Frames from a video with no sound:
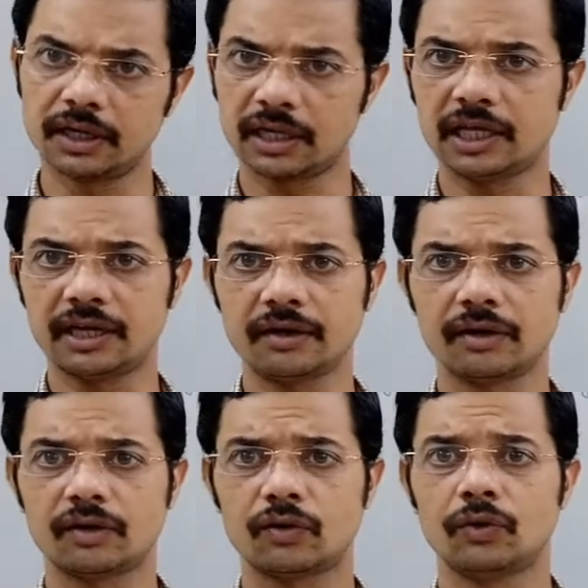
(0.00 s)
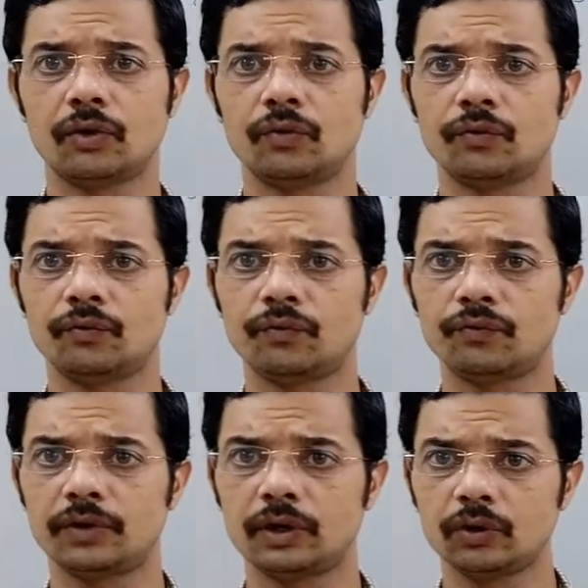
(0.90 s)
earlier,
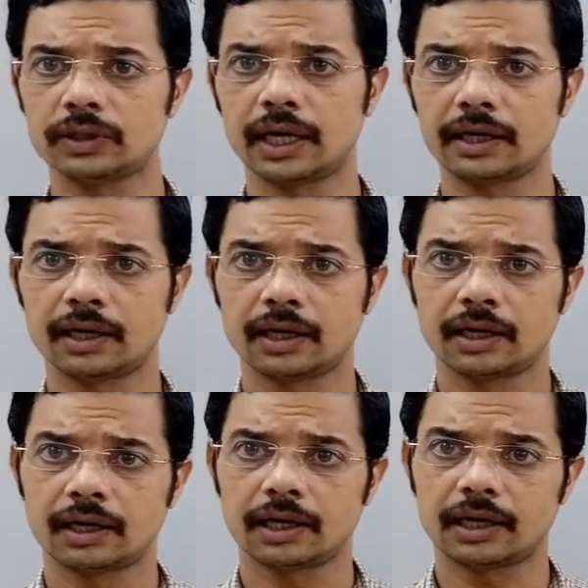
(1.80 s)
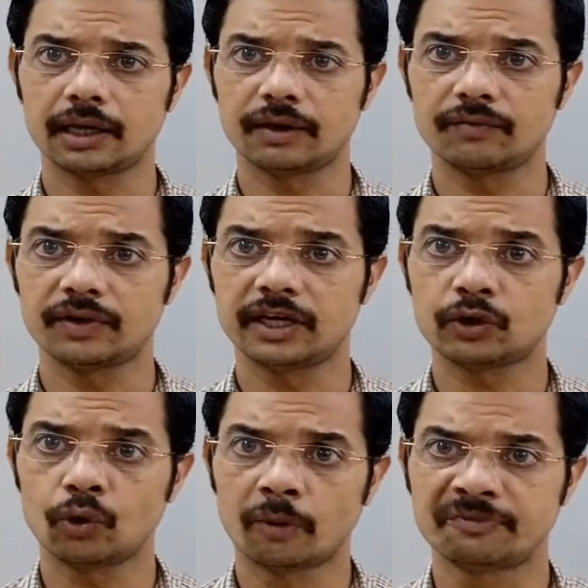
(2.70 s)
we know that we need
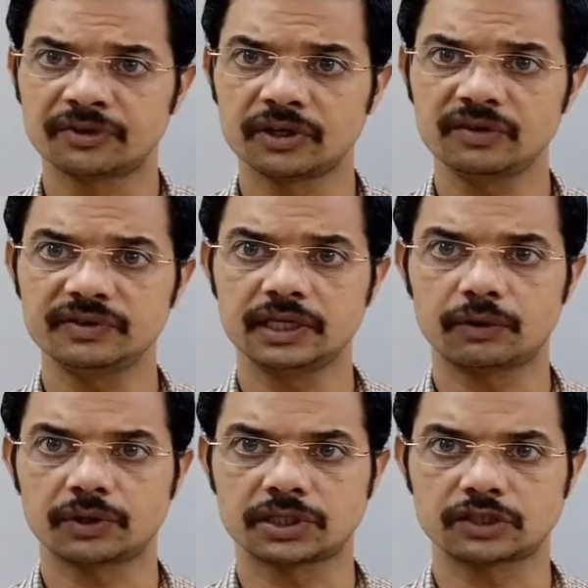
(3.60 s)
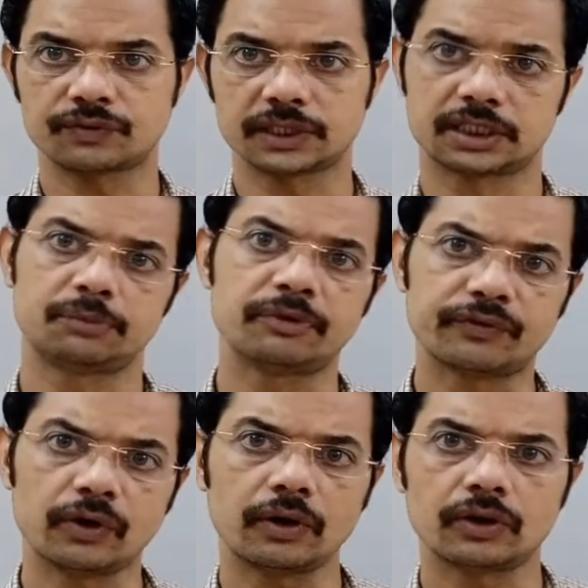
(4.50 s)
to observe the equations first
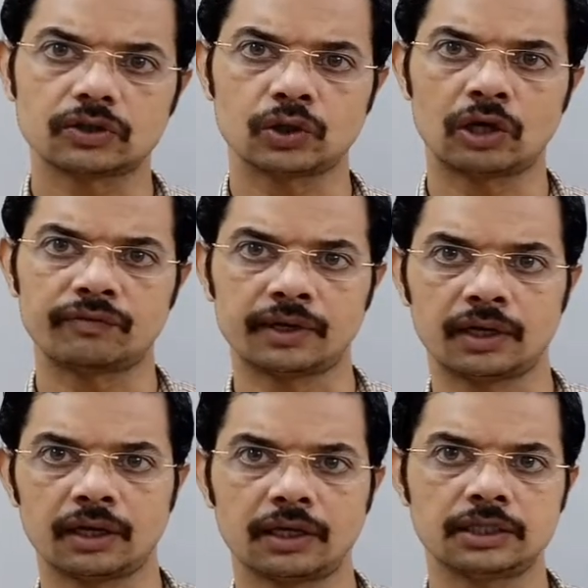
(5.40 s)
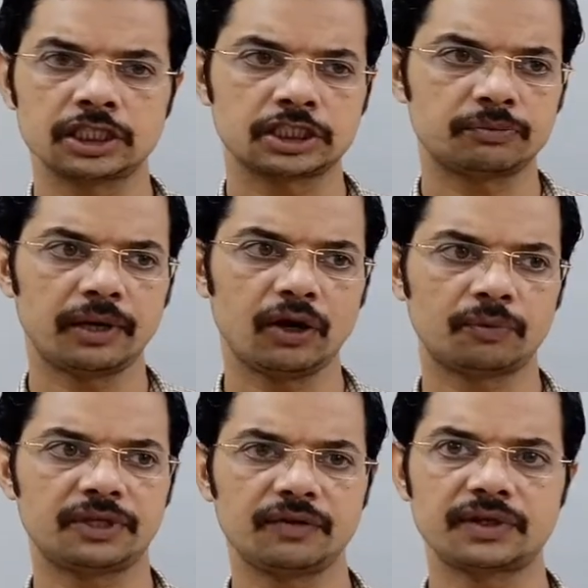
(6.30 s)
before solving. Just by
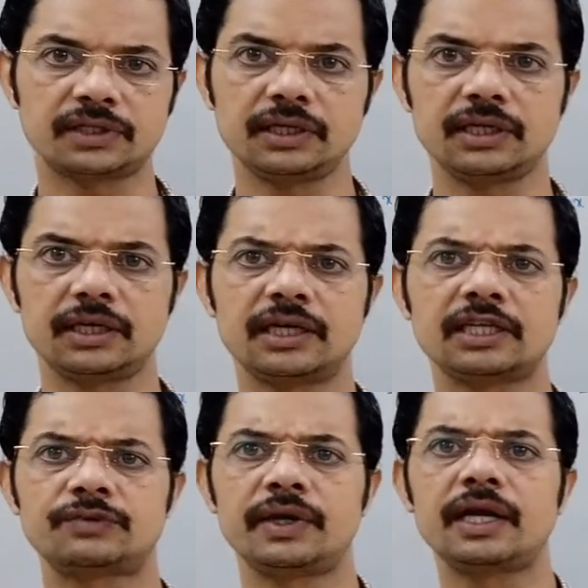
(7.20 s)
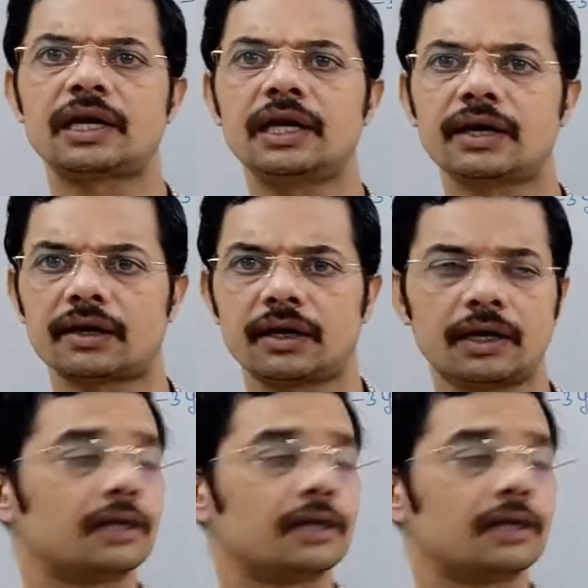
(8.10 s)
observation, it is very clear